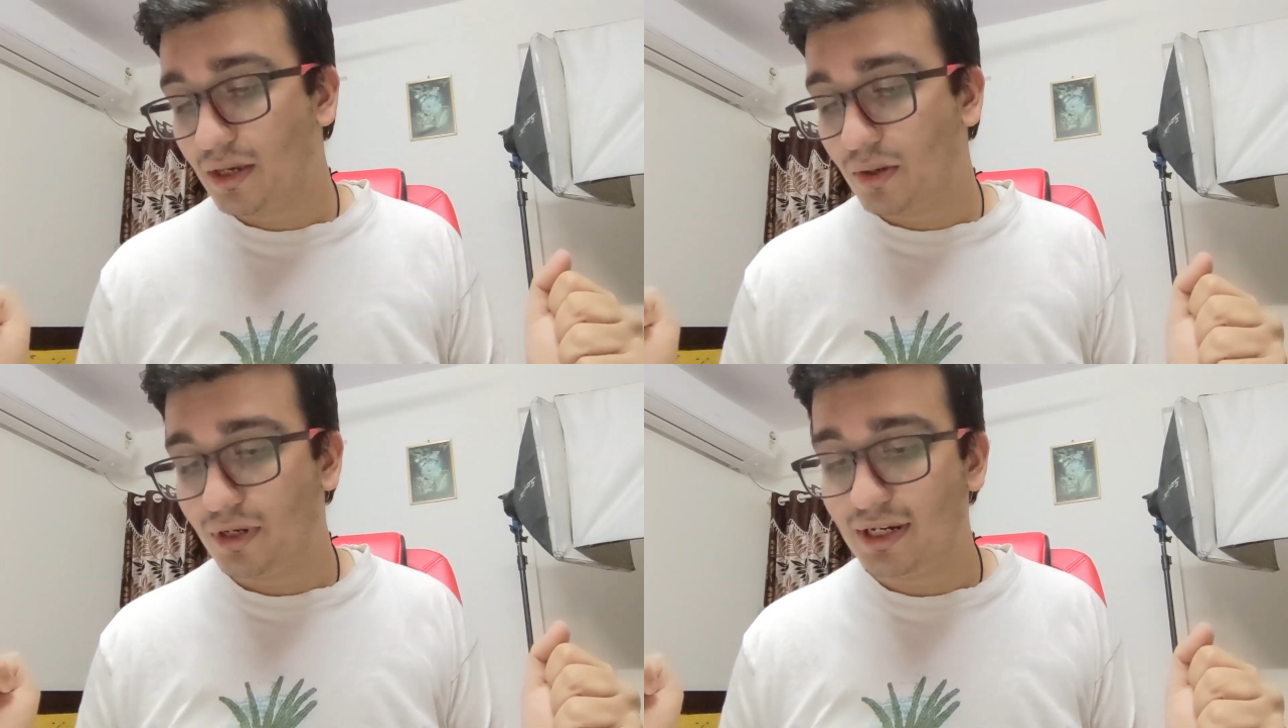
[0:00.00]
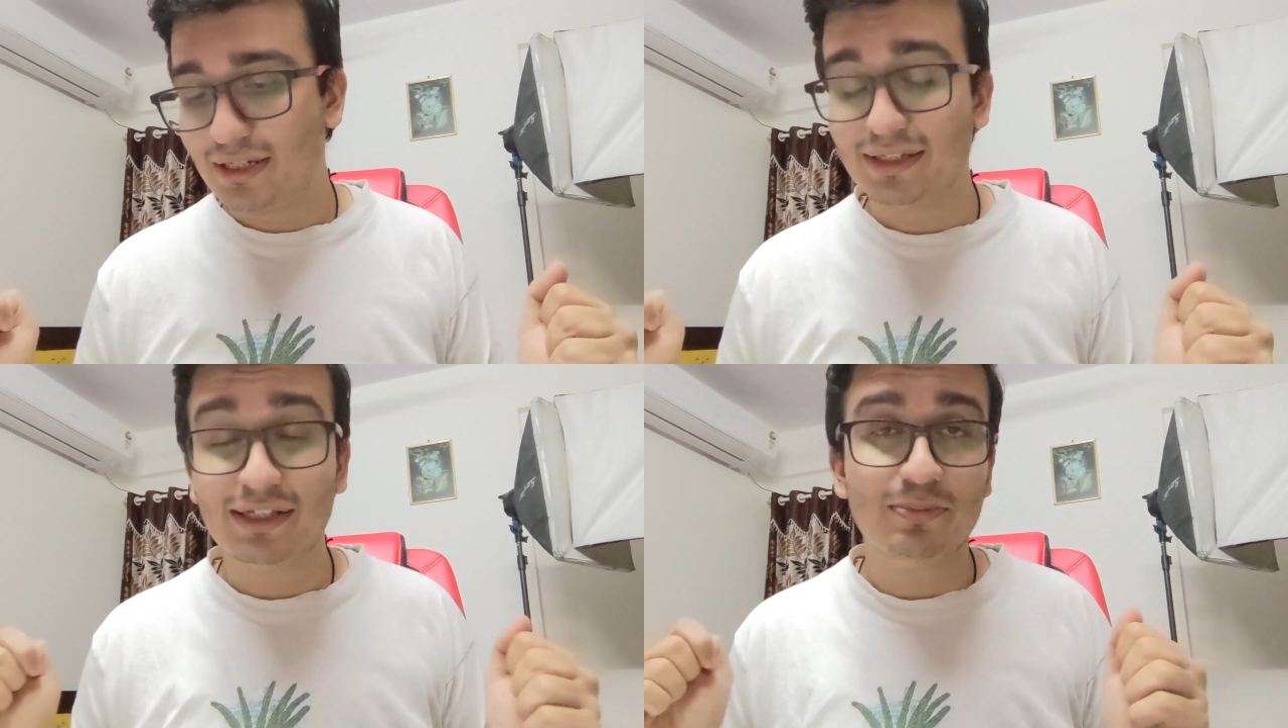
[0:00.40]
Well, I
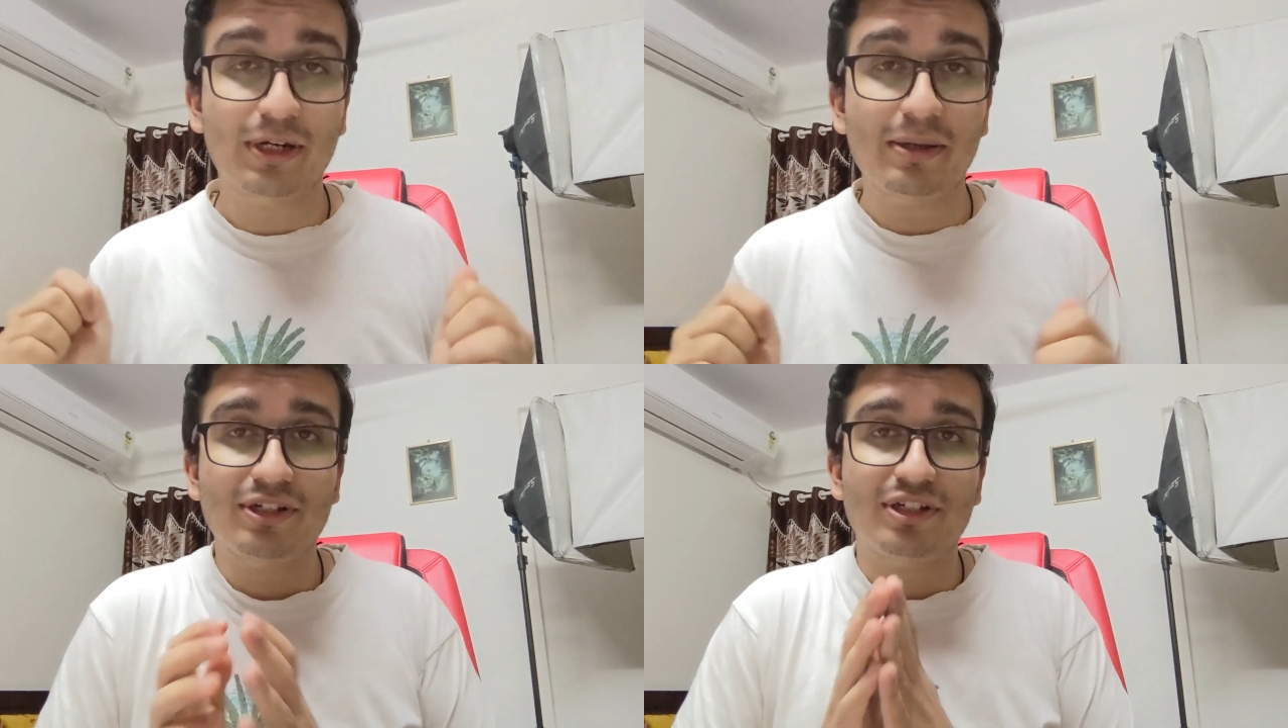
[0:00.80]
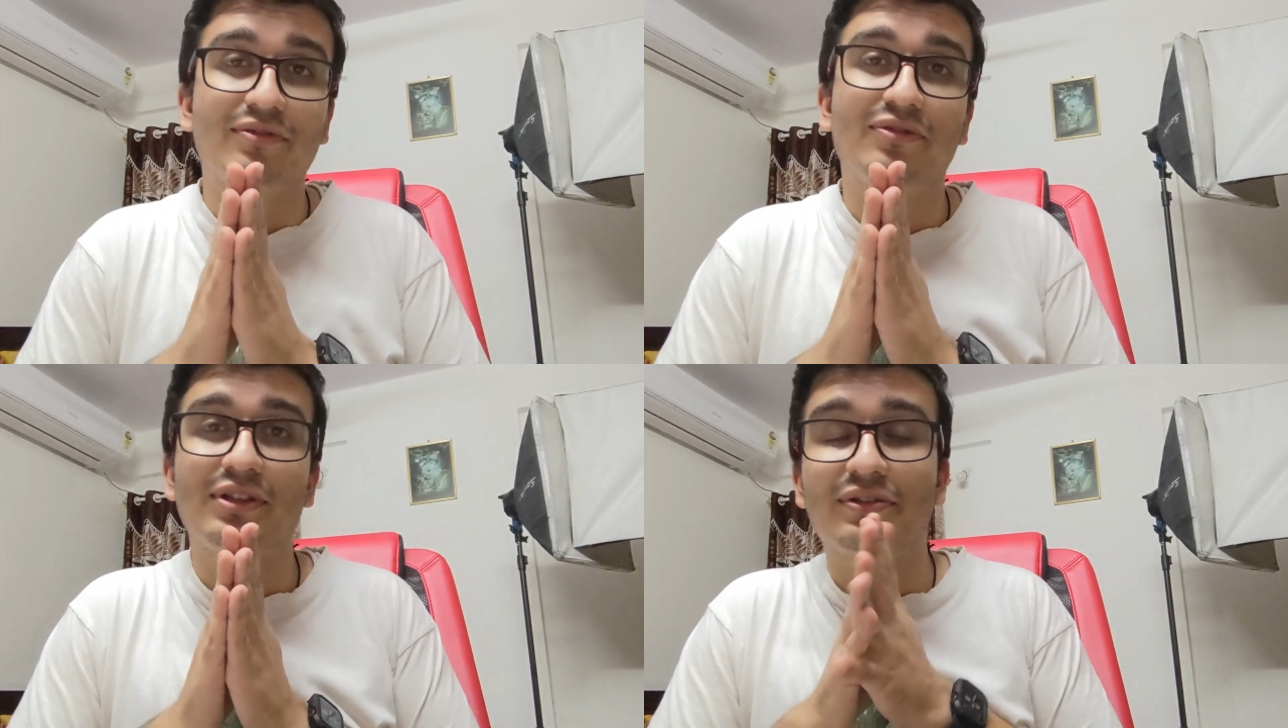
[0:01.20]
think that's pretty much
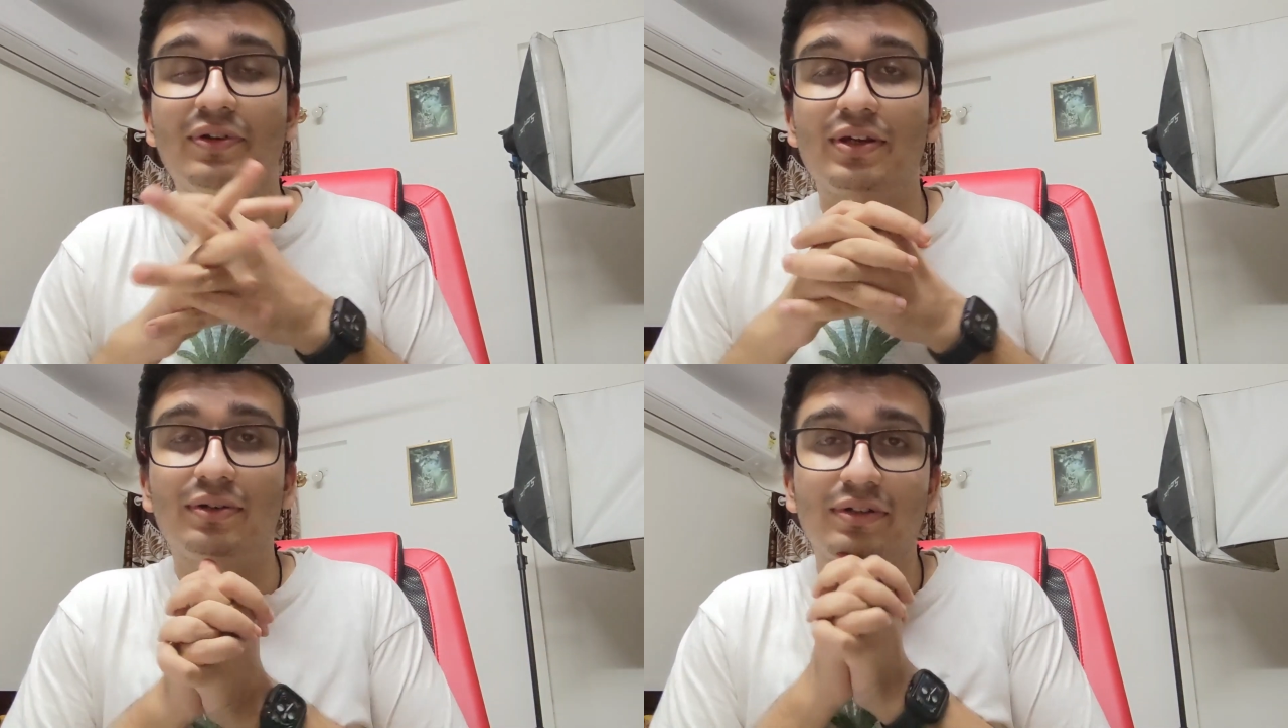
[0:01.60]
it for this video.